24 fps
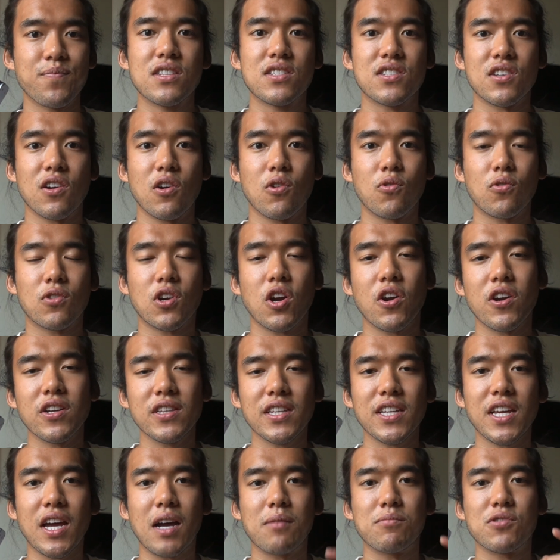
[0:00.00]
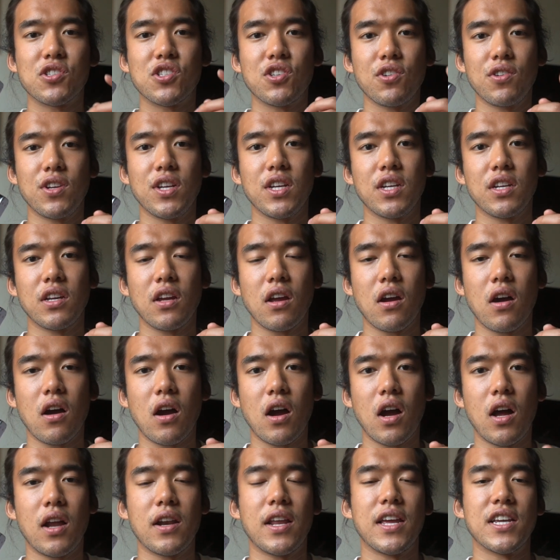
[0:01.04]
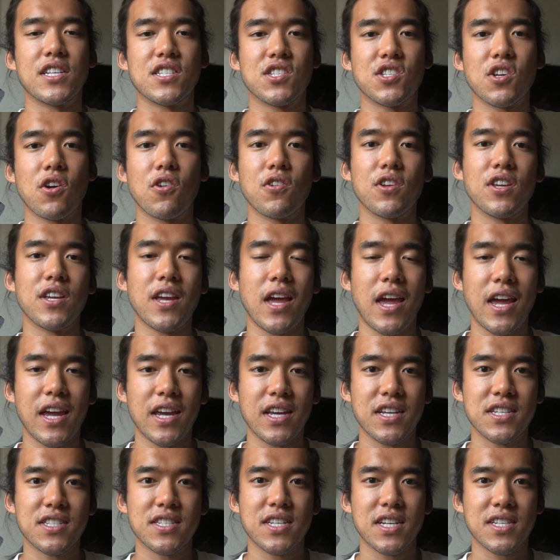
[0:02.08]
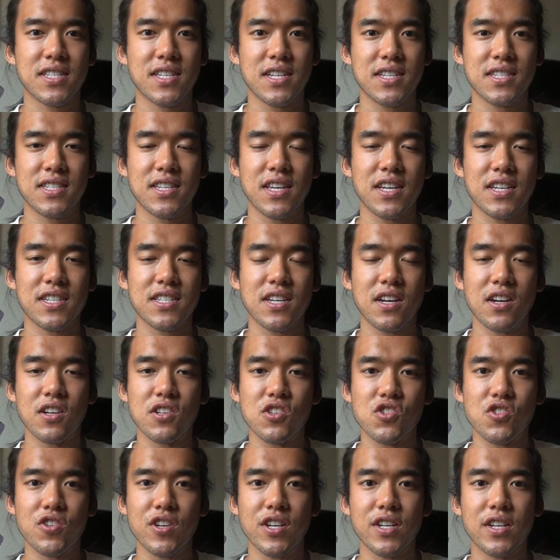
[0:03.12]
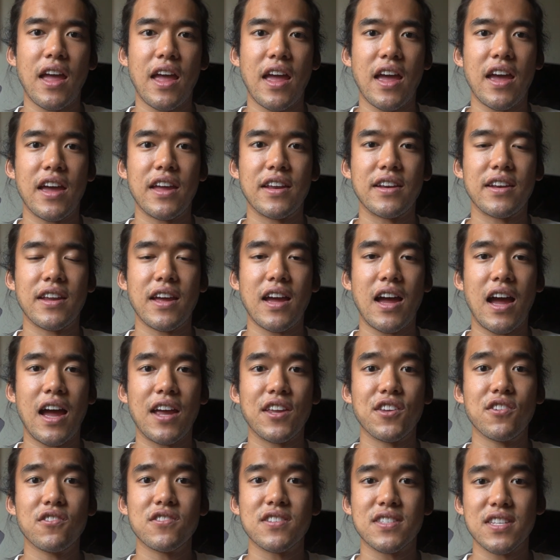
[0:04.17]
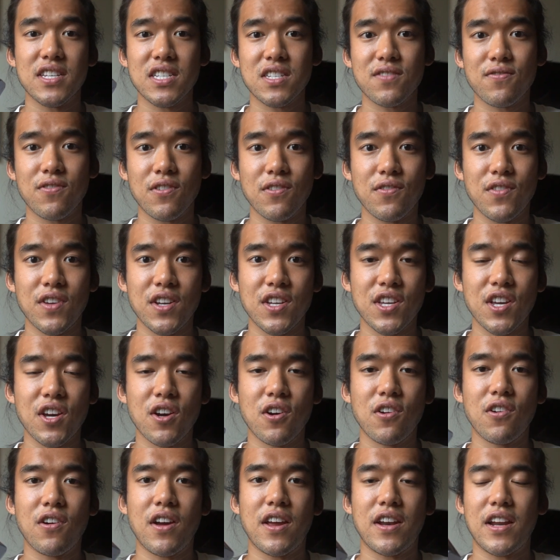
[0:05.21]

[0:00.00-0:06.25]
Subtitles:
So currently I'm shooting on a Sony a6600 and I use this for video,